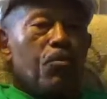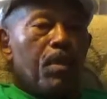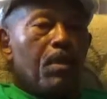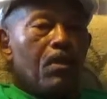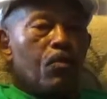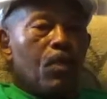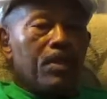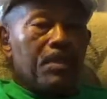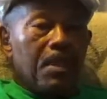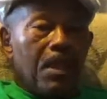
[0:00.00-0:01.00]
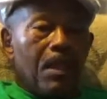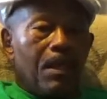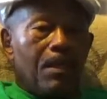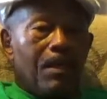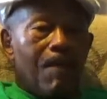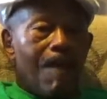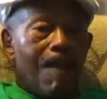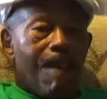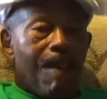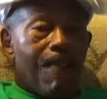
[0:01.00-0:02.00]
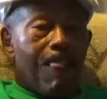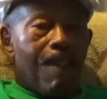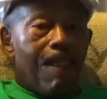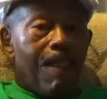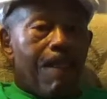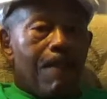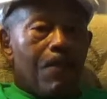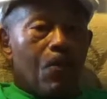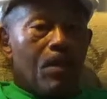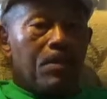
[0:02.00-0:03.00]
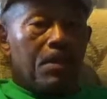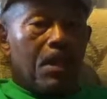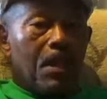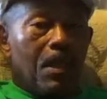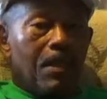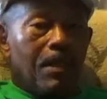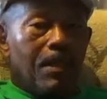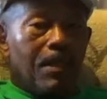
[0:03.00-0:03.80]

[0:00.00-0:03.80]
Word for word: because once again, once again,